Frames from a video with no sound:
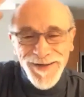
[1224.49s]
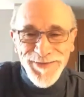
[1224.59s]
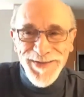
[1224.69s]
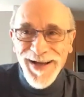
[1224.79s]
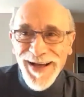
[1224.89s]

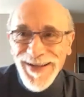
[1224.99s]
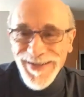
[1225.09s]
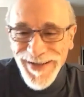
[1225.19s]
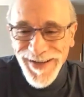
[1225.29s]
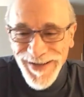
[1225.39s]
of
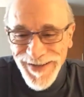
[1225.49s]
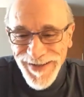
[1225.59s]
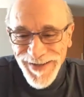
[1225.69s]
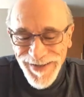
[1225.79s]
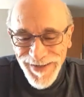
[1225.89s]
Don
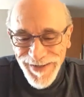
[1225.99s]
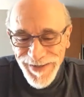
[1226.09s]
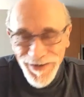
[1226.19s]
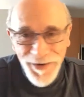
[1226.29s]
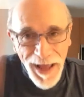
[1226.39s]

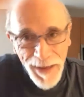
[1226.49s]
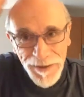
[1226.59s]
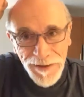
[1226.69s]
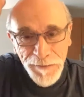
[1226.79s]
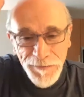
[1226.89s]
you know,
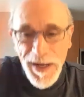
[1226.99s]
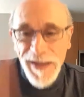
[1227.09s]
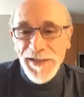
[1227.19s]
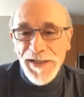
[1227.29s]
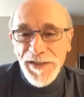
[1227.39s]
Hammond of
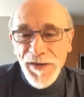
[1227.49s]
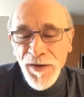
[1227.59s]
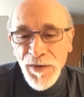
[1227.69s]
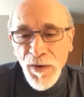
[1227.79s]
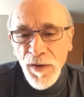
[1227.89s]
Texas,
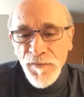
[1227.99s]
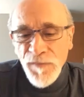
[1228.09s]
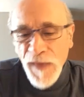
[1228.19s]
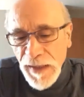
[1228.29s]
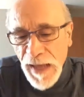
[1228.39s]
all, all of
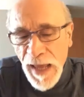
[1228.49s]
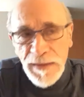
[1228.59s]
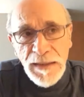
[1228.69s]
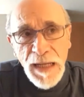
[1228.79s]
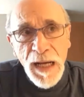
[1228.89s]
that.
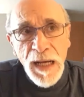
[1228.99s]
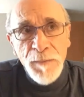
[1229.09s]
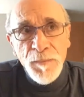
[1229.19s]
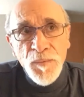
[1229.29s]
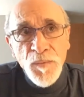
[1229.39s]
And
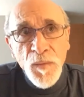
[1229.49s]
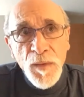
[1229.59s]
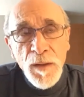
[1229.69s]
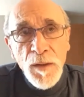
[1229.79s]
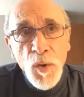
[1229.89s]
um,
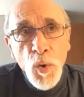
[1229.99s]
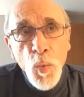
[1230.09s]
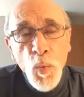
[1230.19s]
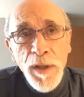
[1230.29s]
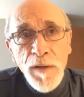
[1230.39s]

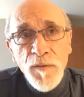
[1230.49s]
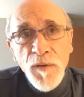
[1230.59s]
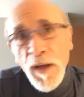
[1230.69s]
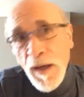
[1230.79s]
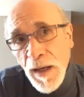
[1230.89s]
with,
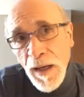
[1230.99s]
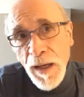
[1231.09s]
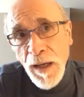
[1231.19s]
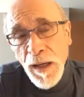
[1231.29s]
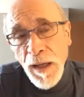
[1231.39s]

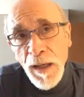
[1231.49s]
uh,